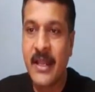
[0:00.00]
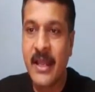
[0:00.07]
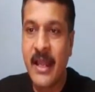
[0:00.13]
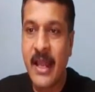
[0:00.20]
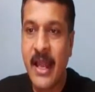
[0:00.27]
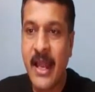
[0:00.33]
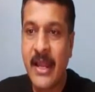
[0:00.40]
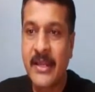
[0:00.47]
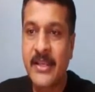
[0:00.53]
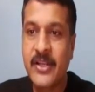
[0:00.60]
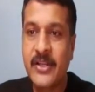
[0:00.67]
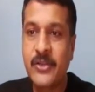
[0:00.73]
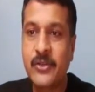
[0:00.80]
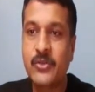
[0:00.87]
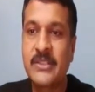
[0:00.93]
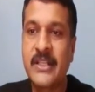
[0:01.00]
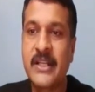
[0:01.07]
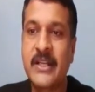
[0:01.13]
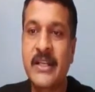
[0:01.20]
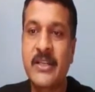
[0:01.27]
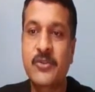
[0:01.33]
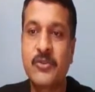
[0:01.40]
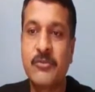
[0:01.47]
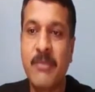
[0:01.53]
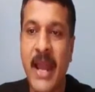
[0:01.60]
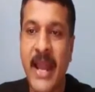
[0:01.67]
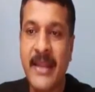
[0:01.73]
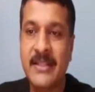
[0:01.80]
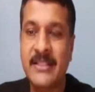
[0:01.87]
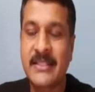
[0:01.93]
and into z raised to
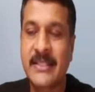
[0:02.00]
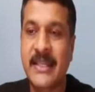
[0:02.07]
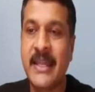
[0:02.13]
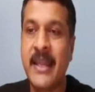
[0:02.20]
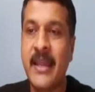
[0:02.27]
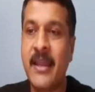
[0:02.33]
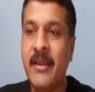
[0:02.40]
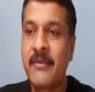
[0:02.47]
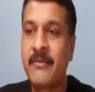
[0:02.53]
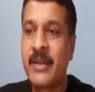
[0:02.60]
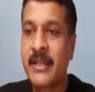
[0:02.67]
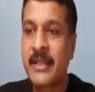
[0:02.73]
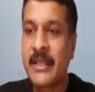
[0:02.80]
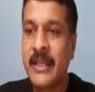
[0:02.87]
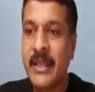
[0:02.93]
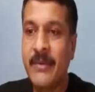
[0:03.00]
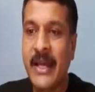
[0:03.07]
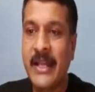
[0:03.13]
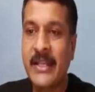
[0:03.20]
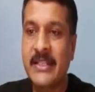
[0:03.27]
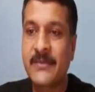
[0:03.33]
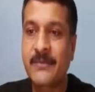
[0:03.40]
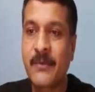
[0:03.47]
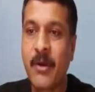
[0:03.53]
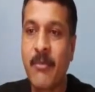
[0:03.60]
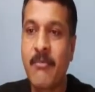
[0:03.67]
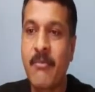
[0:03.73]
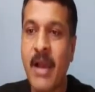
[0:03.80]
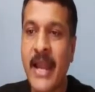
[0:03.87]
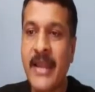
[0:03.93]
minus k, where k varies from
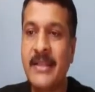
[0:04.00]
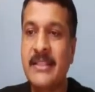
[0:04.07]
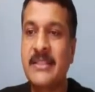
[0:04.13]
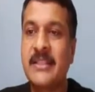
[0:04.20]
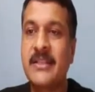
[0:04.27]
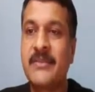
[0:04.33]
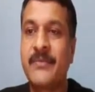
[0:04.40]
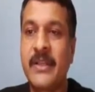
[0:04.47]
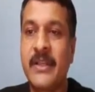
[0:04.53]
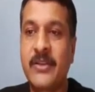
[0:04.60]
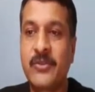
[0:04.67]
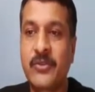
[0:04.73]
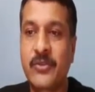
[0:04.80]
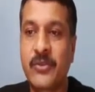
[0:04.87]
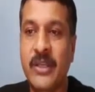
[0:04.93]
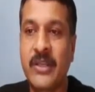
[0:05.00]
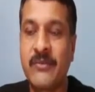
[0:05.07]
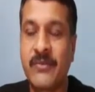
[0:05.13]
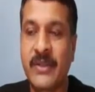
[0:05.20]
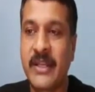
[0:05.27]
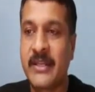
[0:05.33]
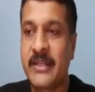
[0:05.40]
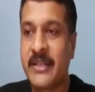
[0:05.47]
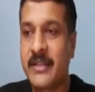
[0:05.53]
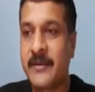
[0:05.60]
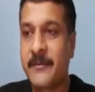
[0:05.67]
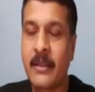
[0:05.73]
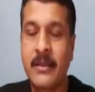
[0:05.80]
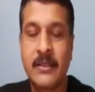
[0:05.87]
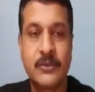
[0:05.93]
minus infinity to infinity.
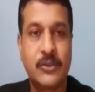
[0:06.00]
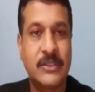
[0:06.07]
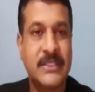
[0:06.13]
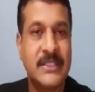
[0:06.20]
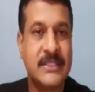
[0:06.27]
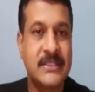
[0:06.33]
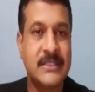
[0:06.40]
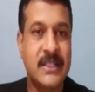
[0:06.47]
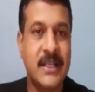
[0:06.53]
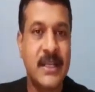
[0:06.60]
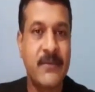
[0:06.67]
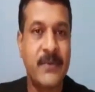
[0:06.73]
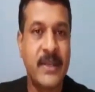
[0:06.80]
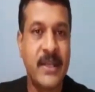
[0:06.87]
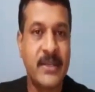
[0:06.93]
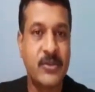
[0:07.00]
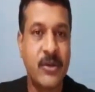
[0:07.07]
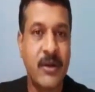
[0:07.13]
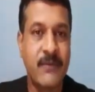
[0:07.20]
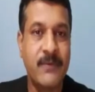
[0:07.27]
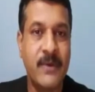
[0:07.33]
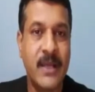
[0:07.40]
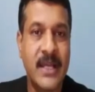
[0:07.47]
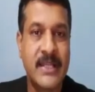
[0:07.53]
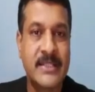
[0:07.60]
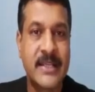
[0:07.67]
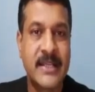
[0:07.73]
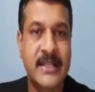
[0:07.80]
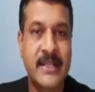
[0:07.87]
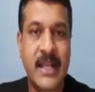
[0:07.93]
So this is the definition of
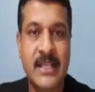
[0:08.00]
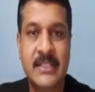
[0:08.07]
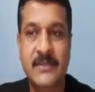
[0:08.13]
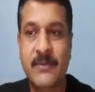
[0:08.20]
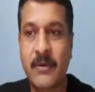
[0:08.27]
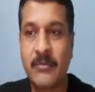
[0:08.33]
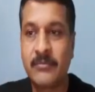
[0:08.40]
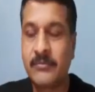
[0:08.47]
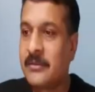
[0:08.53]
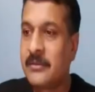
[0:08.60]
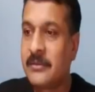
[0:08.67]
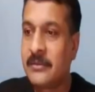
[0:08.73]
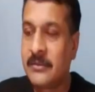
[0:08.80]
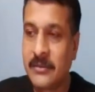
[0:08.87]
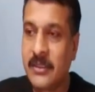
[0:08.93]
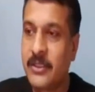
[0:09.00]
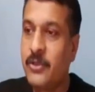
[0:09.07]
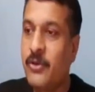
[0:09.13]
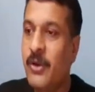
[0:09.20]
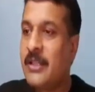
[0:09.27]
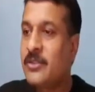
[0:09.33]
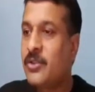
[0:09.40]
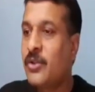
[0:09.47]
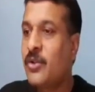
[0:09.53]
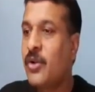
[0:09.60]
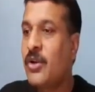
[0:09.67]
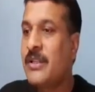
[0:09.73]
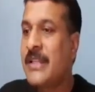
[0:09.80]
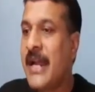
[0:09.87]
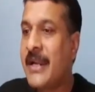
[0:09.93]
Z transform. You also
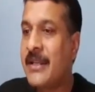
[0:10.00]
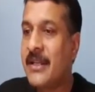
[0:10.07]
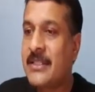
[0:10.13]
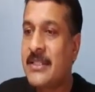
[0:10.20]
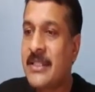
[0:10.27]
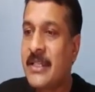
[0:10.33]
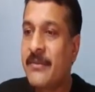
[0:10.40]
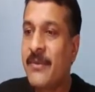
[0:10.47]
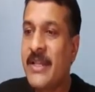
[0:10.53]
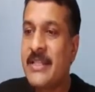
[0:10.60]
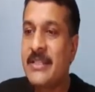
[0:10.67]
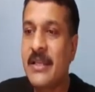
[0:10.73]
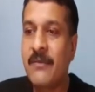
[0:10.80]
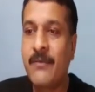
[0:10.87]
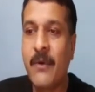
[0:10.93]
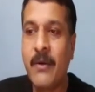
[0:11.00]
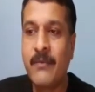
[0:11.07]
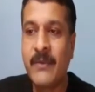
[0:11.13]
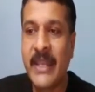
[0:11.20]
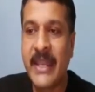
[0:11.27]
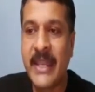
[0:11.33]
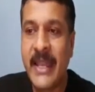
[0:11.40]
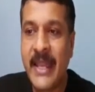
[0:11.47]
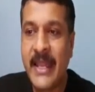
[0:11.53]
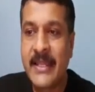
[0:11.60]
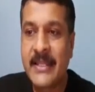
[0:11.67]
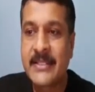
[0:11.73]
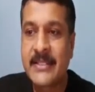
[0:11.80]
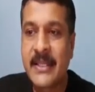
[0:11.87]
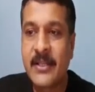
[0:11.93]
note that a sequence f of k
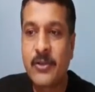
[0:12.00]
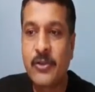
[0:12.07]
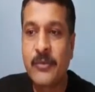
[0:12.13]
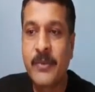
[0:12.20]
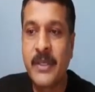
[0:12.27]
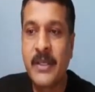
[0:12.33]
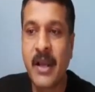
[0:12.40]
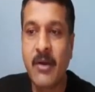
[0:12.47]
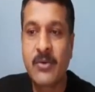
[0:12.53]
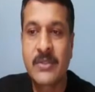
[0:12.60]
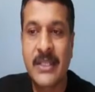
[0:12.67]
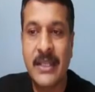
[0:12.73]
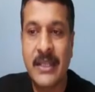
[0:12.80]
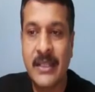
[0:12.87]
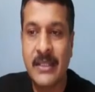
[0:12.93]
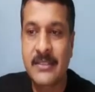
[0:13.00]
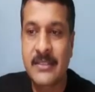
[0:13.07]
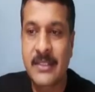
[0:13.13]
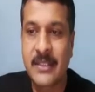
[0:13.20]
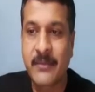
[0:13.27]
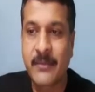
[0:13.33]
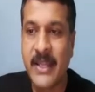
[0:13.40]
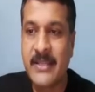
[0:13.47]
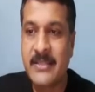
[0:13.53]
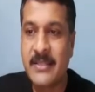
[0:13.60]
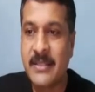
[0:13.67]
is said to be causal sequence